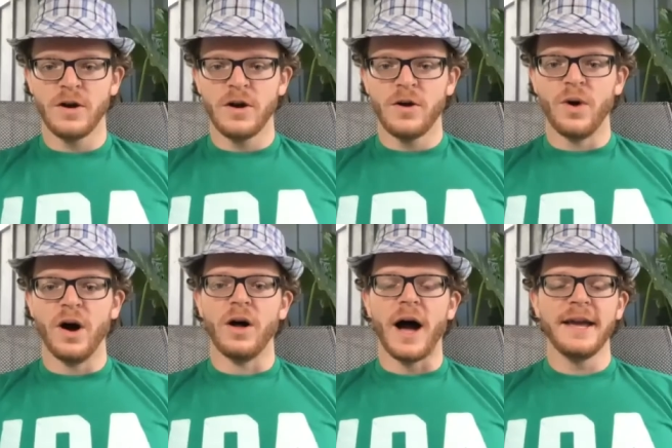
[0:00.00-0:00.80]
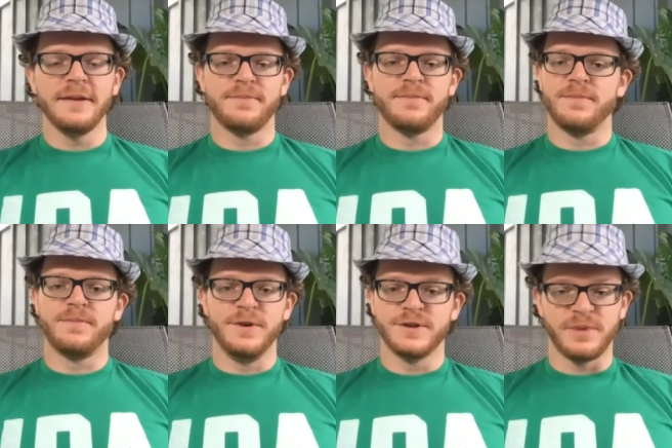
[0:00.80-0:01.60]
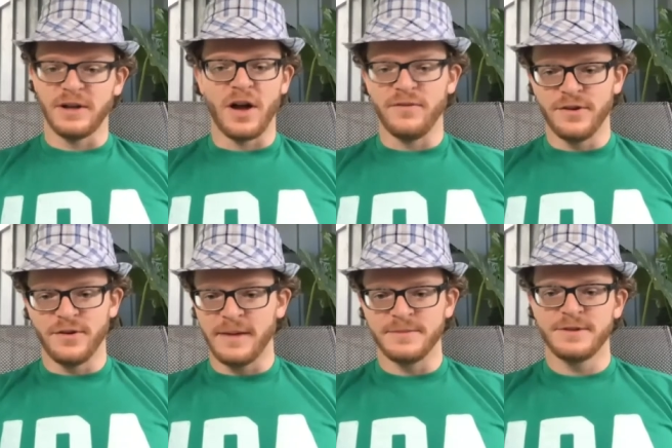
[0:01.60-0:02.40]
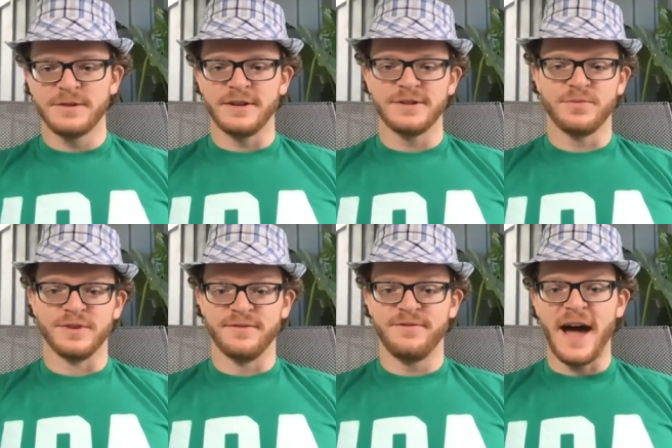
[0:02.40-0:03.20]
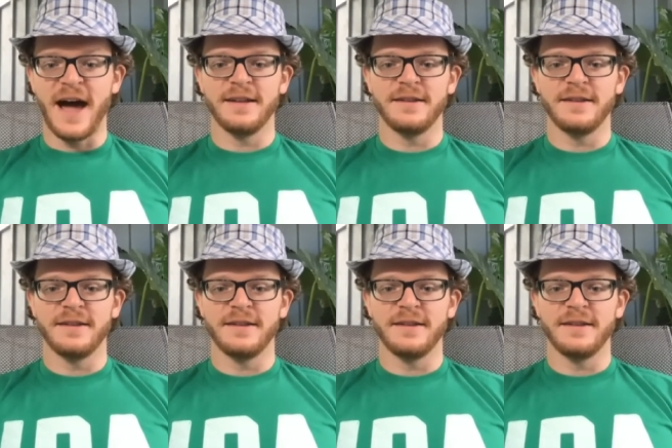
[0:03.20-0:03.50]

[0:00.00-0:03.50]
Well, I used to play a lot of video games. I just wasn't fat,